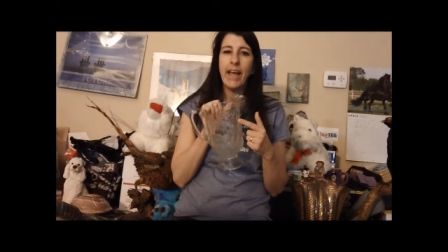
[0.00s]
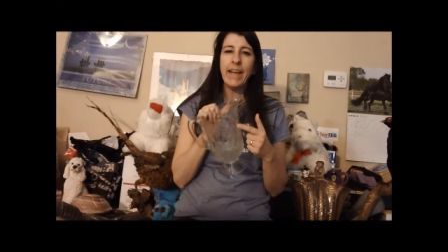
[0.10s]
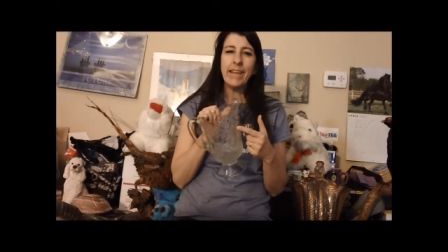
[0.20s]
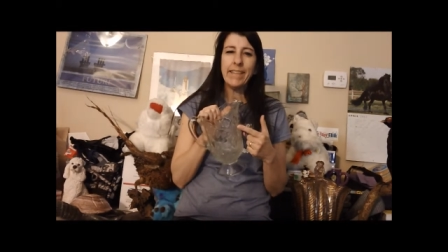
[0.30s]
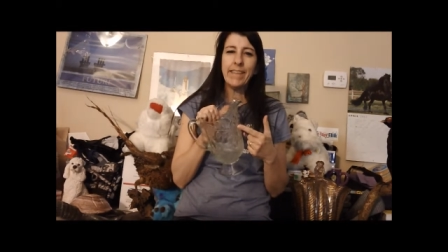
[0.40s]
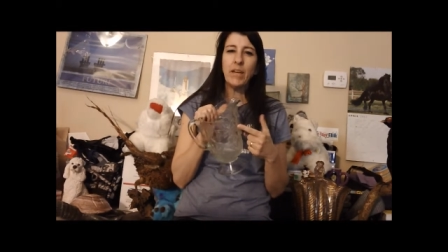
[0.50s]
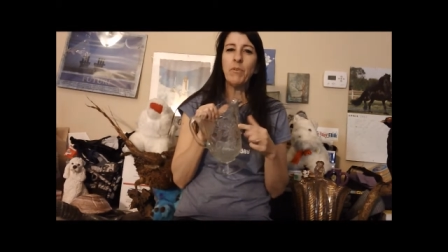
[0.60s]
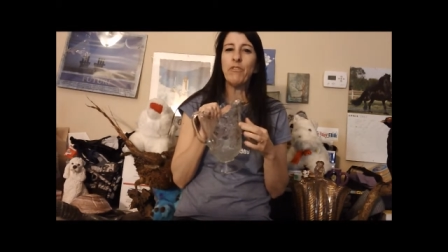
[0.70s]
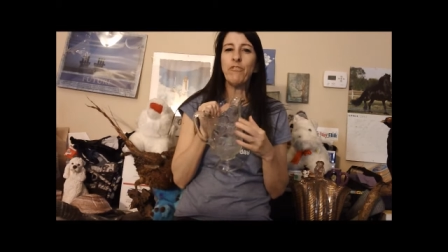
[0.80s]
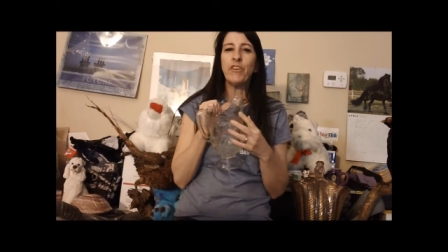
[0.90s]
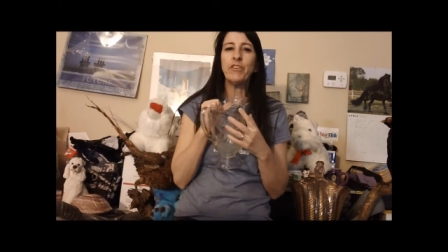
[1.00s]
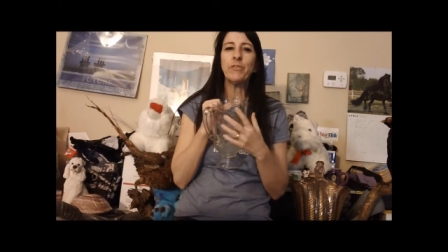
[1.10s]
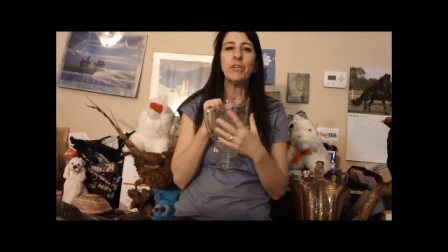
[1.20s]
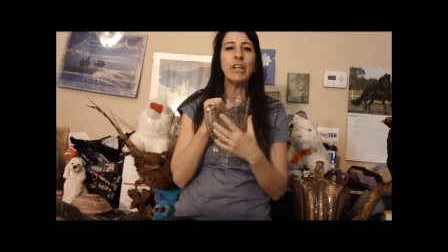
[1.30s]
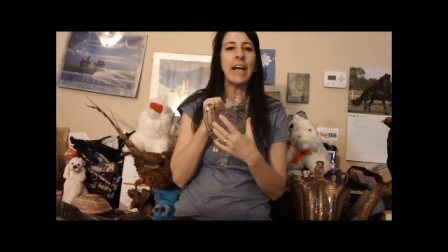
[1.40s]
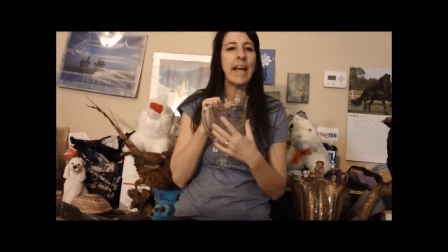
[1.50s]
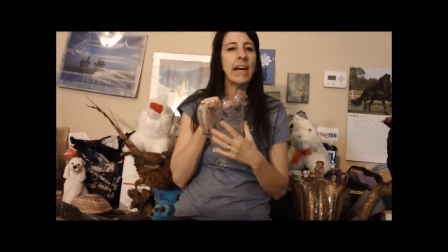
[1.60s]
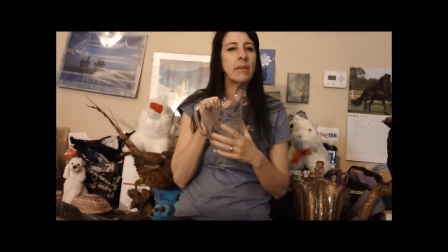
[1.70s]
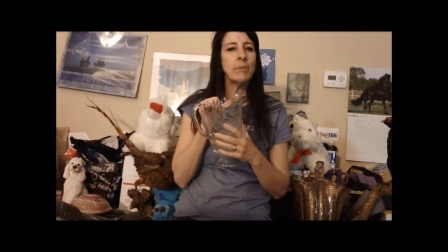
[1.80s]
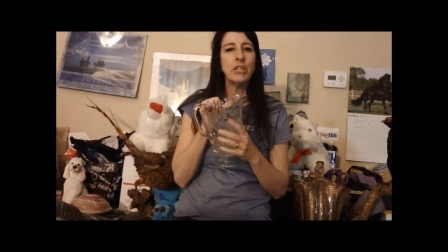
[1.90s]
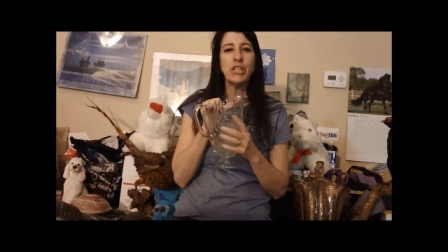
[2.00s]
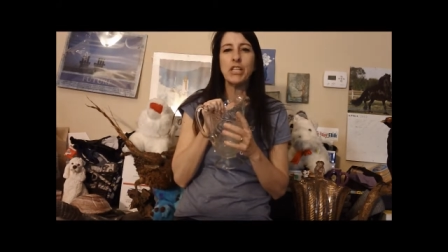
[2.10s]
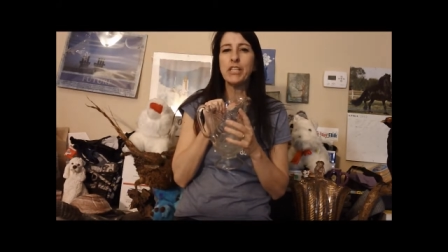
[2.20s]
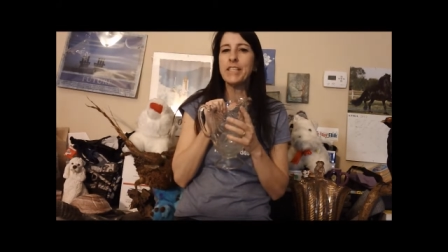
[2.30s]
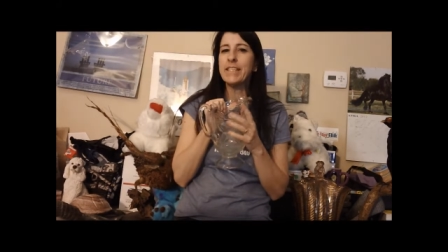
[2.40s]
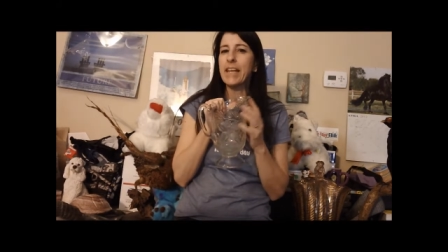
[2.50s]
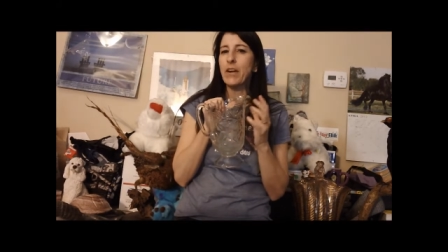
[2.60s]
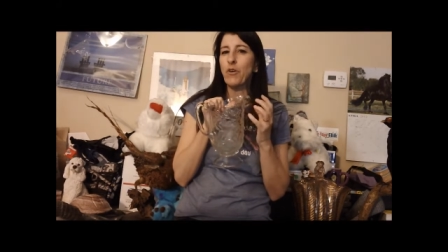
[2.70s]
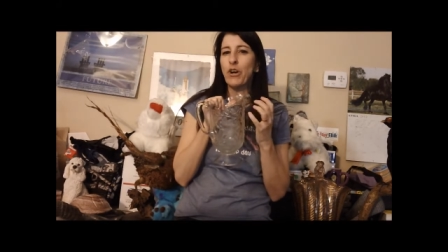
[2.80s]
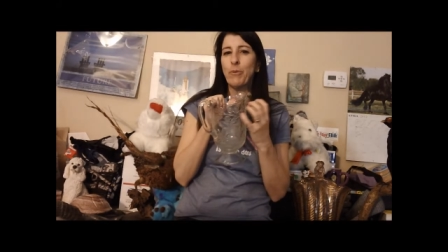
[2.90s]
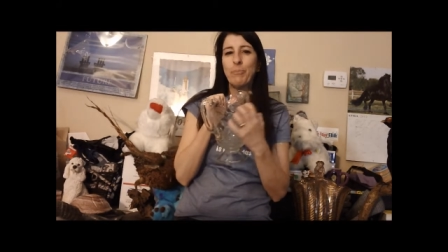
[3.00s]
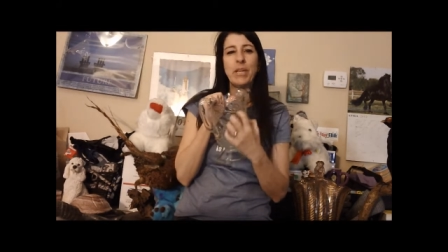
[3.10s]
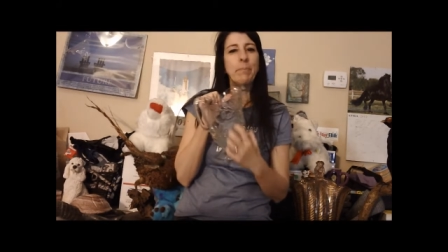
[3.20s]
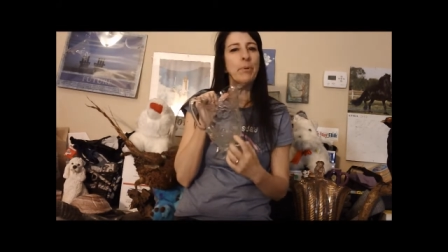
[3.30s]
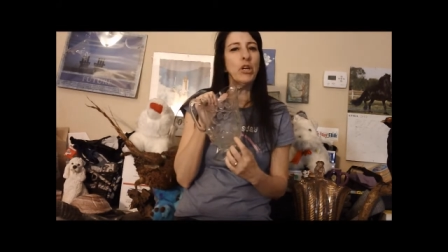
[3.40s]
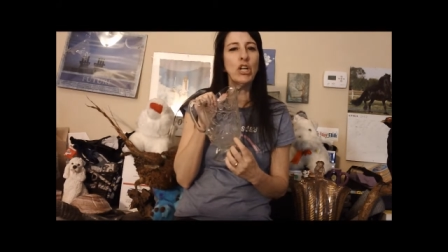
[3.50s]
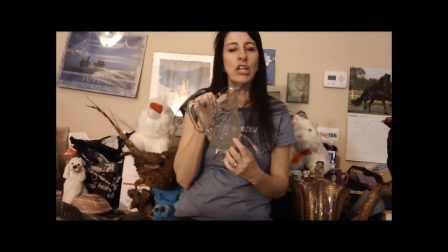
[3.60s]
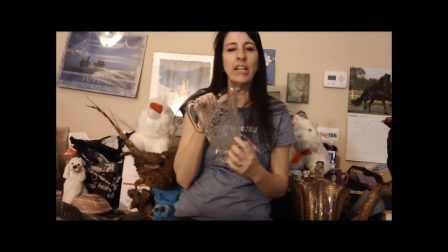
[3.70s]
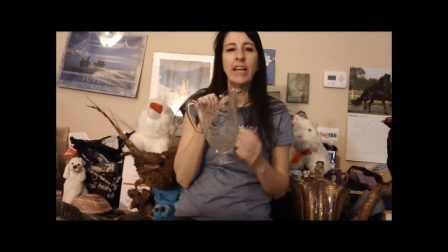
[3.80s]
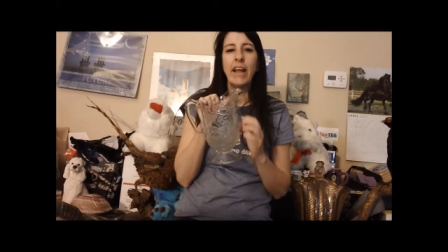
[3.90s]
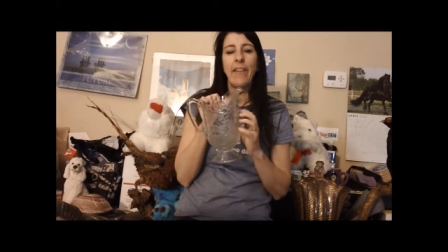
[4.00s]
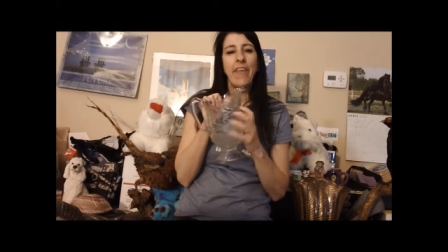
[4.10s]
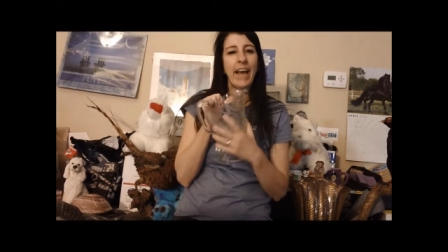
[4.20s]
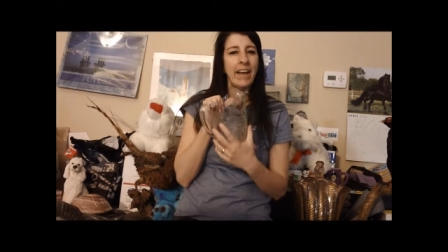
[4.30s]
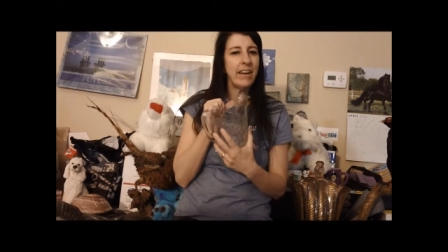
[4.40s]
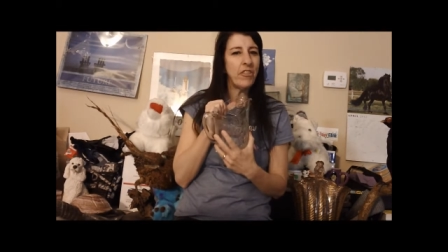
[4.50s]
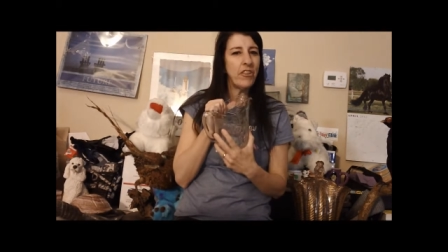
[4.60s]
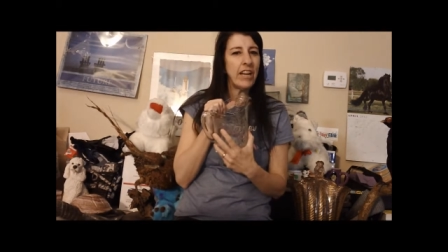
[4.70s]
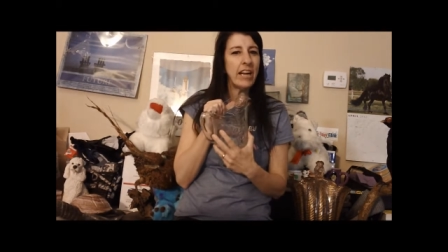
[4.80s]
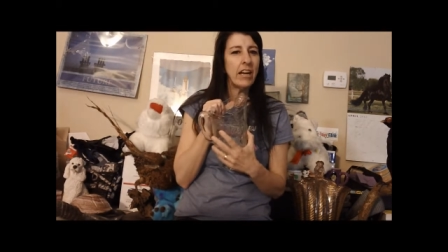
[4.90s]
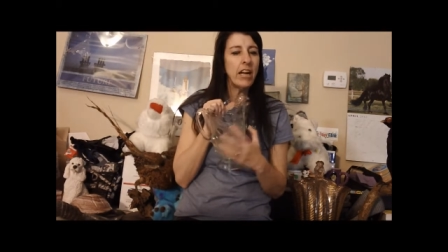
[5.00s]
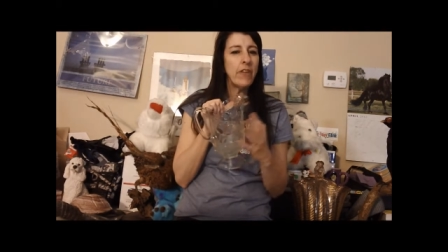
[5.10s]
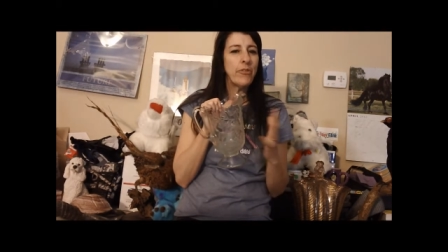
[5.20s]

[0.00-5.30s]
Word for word: anything with figural animals or people, that kind of thing.